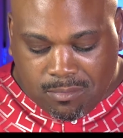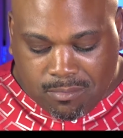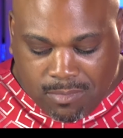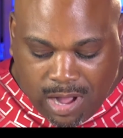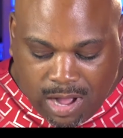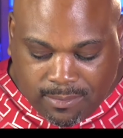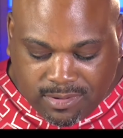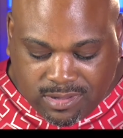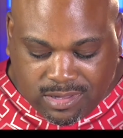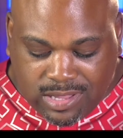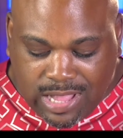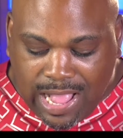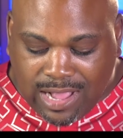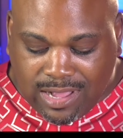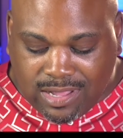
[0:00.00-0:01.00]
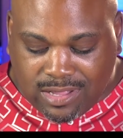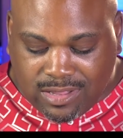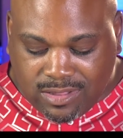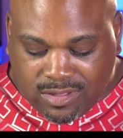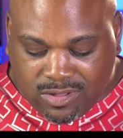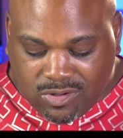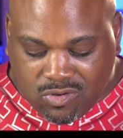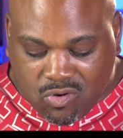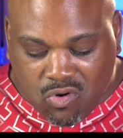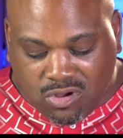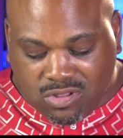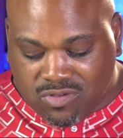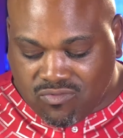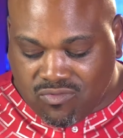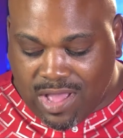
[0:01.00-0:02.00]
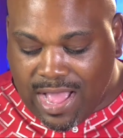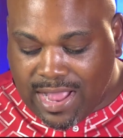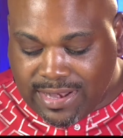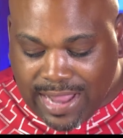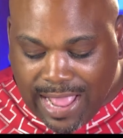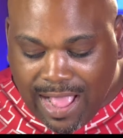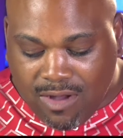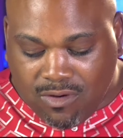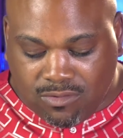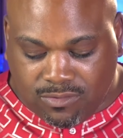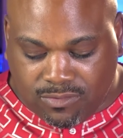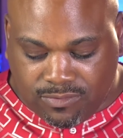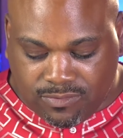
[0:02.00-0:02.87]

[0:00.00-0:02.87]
Mama's not going to find out.